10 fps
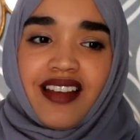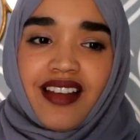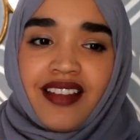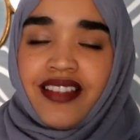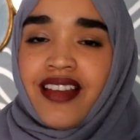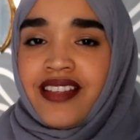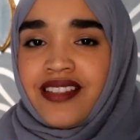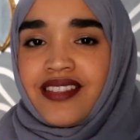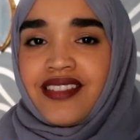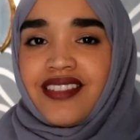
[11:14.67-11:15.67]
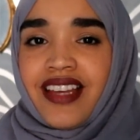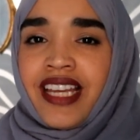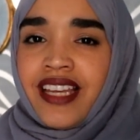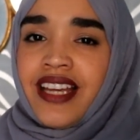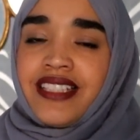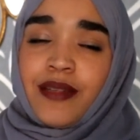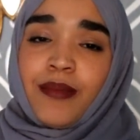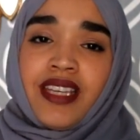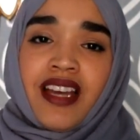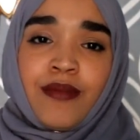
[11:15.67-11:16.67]
Allah is guiding
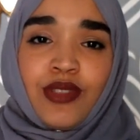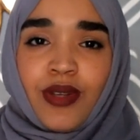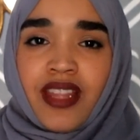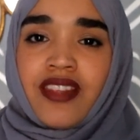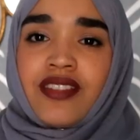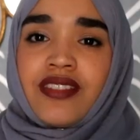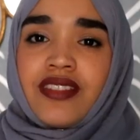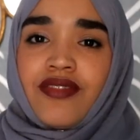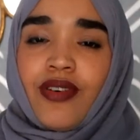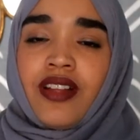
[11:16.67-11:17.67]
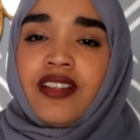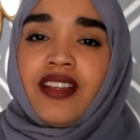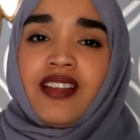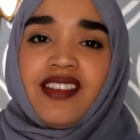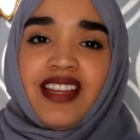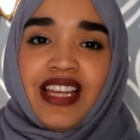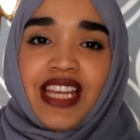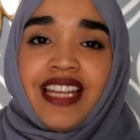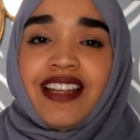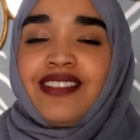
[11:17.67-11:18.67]
me. I'm doing this for Allah,
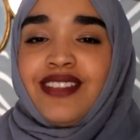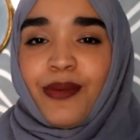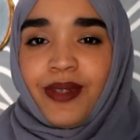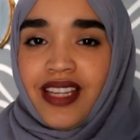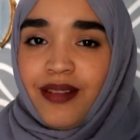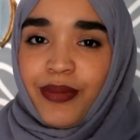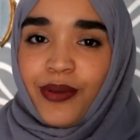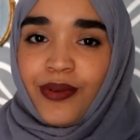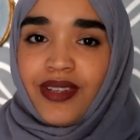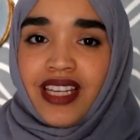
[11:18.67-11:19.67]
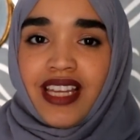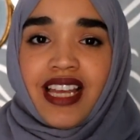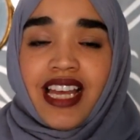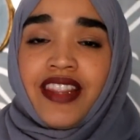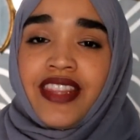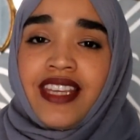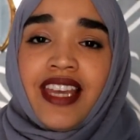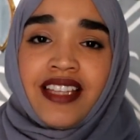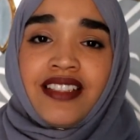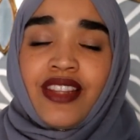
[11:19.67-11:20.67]
and Allah will help you. At the
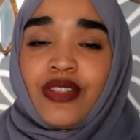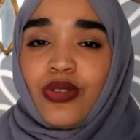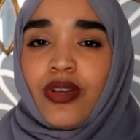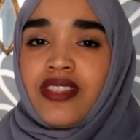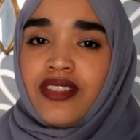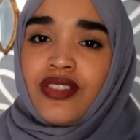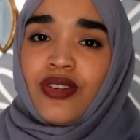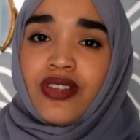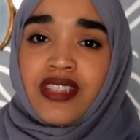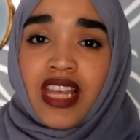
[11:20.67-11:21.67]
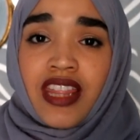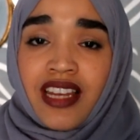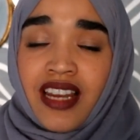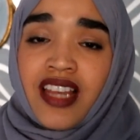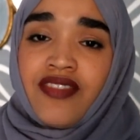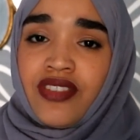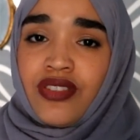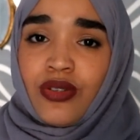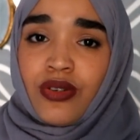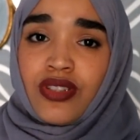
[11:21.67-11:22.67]
end, the choice is yours, the life
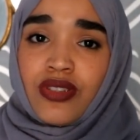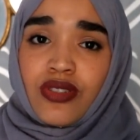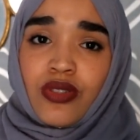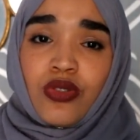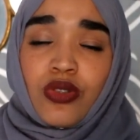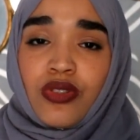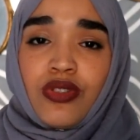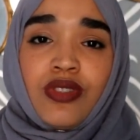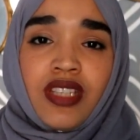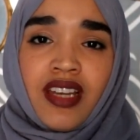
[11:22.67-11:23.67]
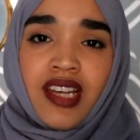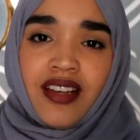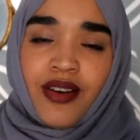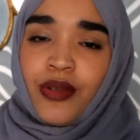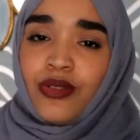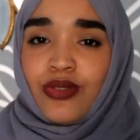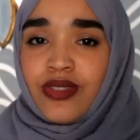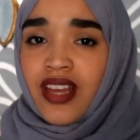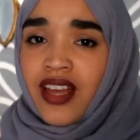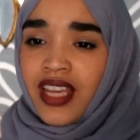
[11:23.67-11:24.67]
is yours. You choose dunya or you choose
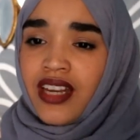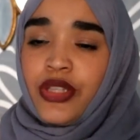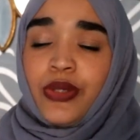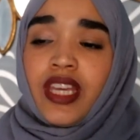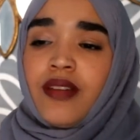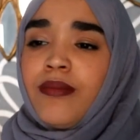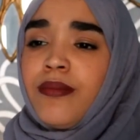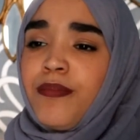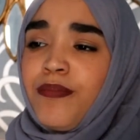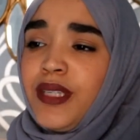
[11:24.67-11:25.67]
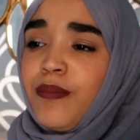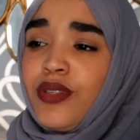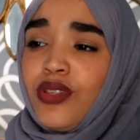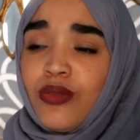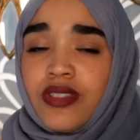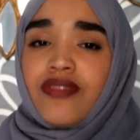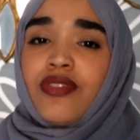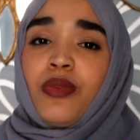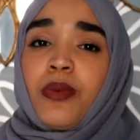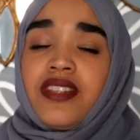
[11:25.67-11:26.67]
akhirah. You can be
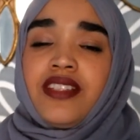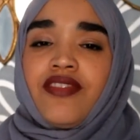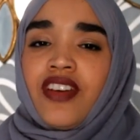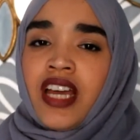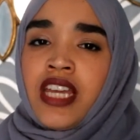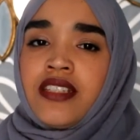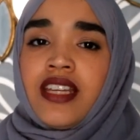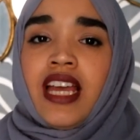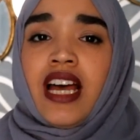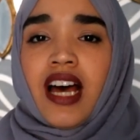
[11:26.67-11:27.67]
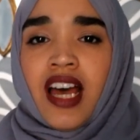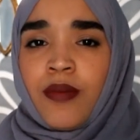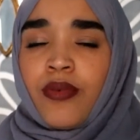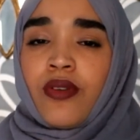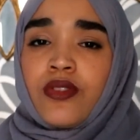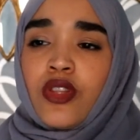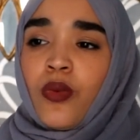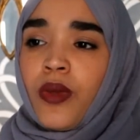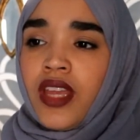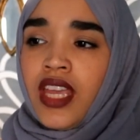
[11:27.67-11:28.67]
beautiful with defined eyebrows the
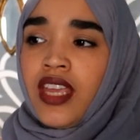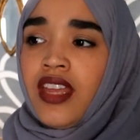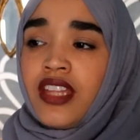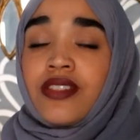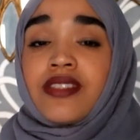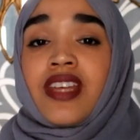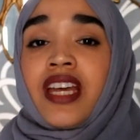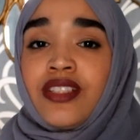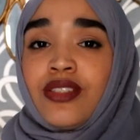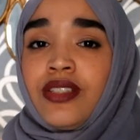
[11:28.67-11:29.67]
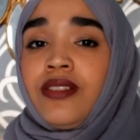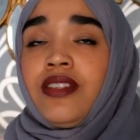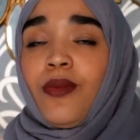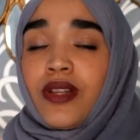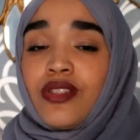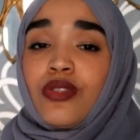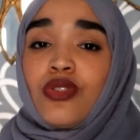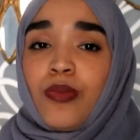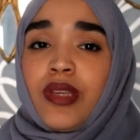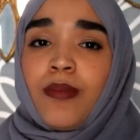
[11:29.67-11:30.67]
way society wants you
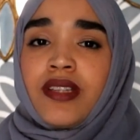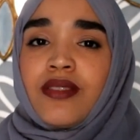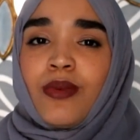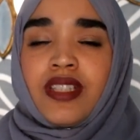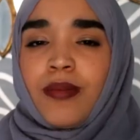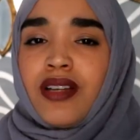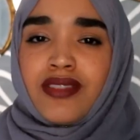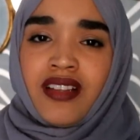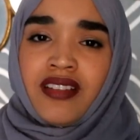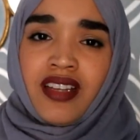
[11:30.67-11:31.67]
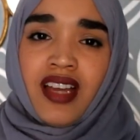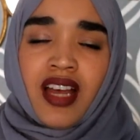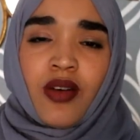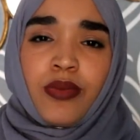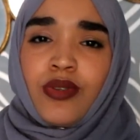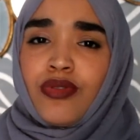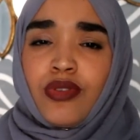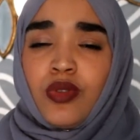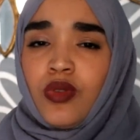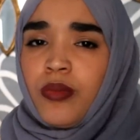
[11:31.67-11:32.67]
to be. But what about Allah? How beautiful
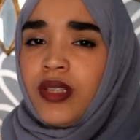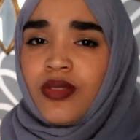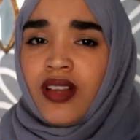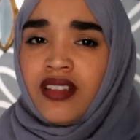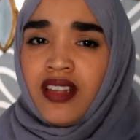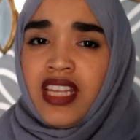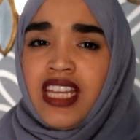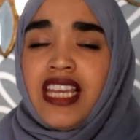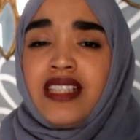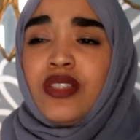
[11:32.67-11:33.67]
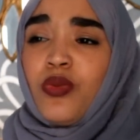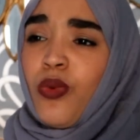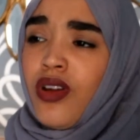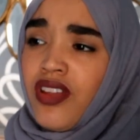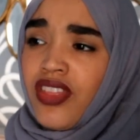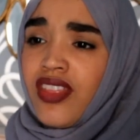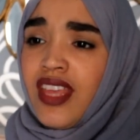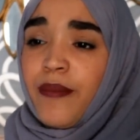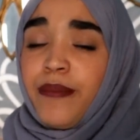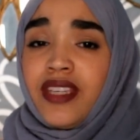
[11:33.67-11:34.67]
will you be to Allah? Is it worth
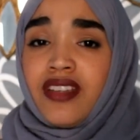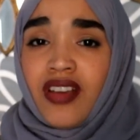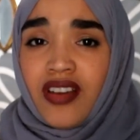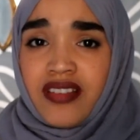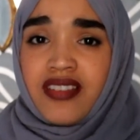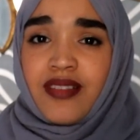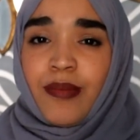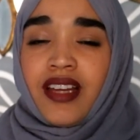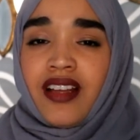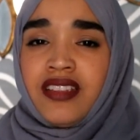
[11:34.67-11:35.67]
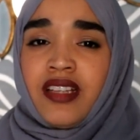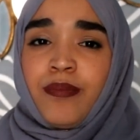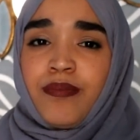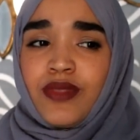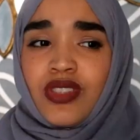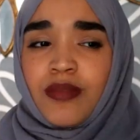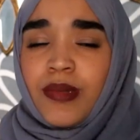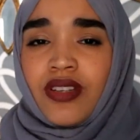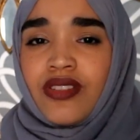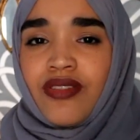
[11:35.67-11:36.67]
being cursed by Allah just
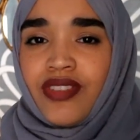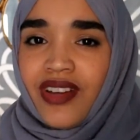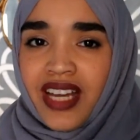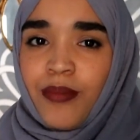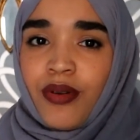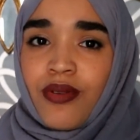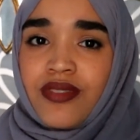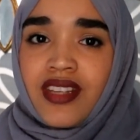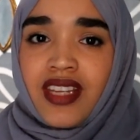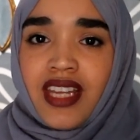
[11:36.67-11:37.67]
because of your eyebrows?